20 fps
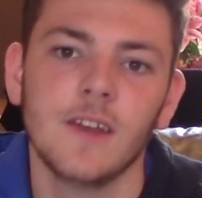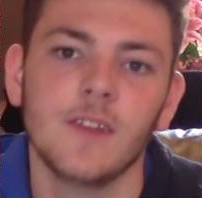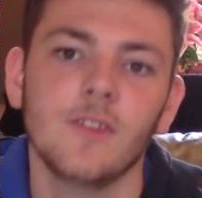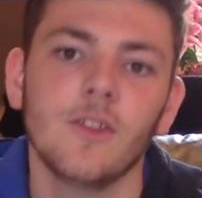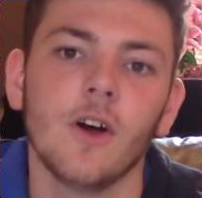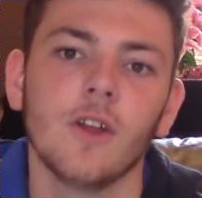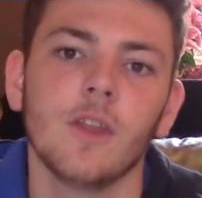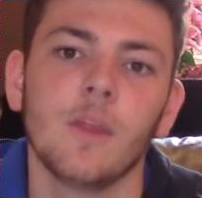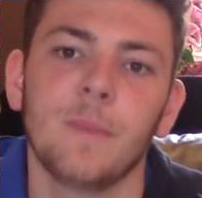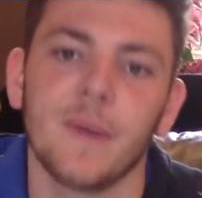
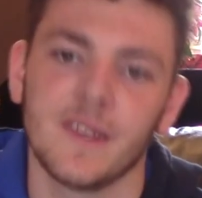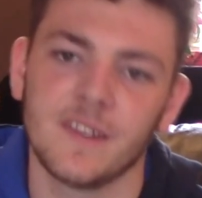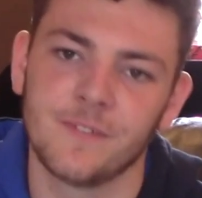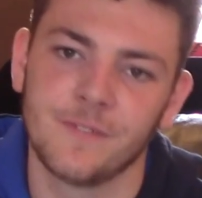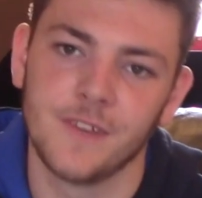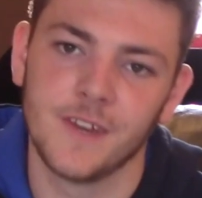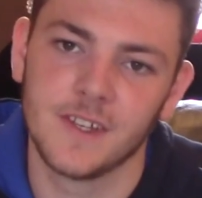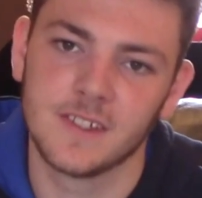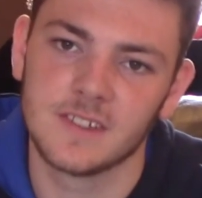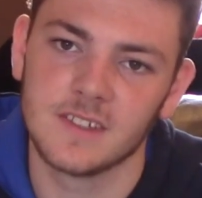Not the best
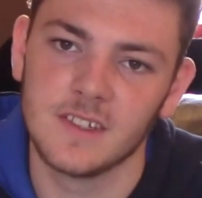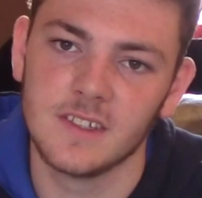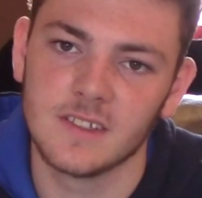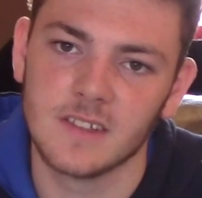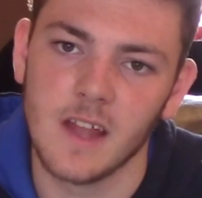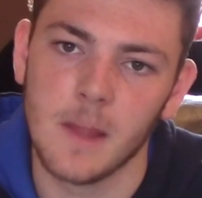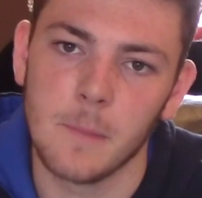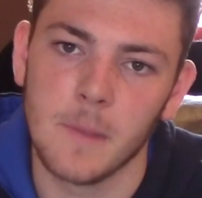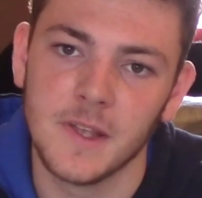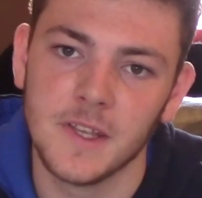first
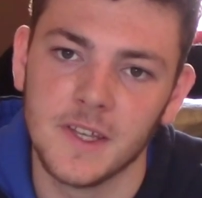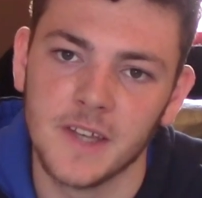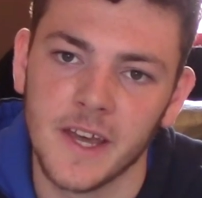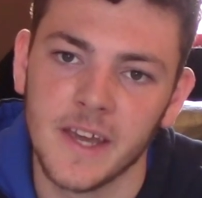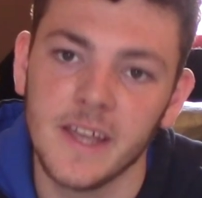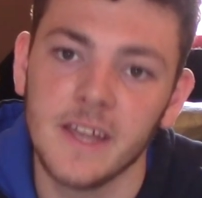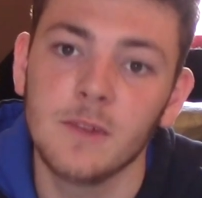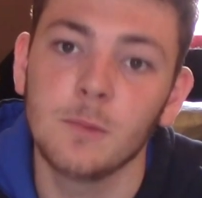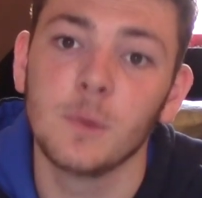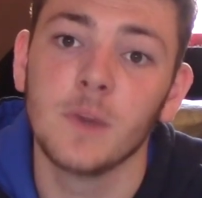season at Man
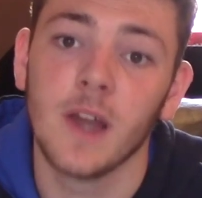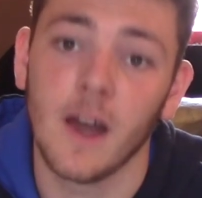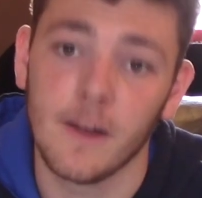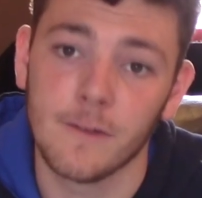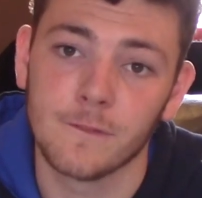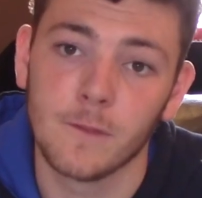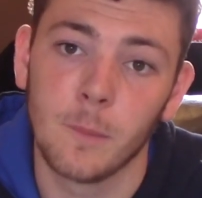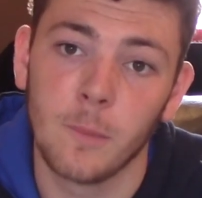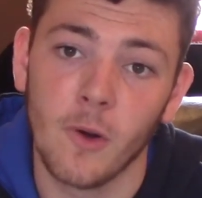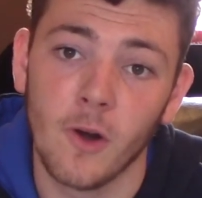United, we
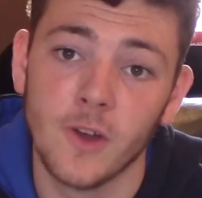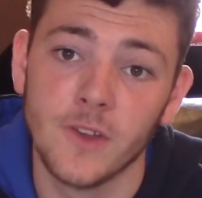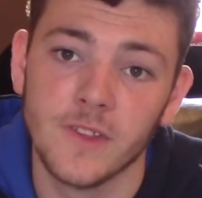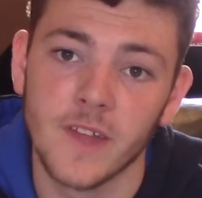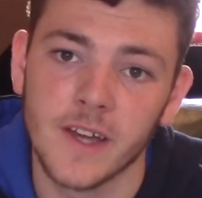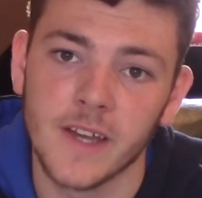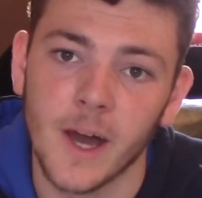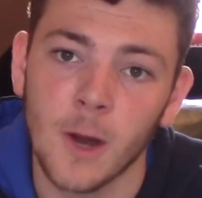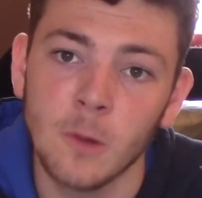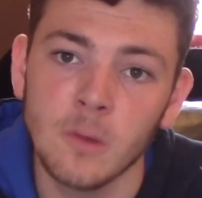have to point
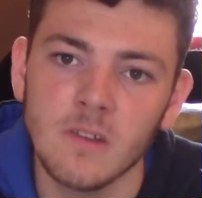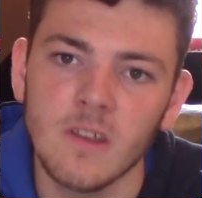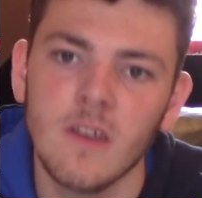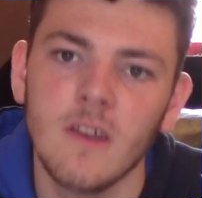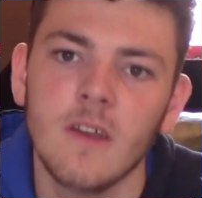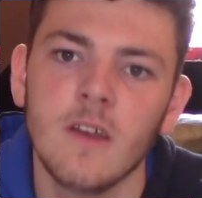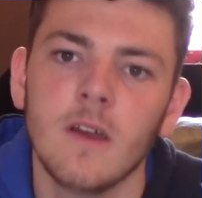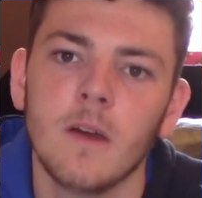that out,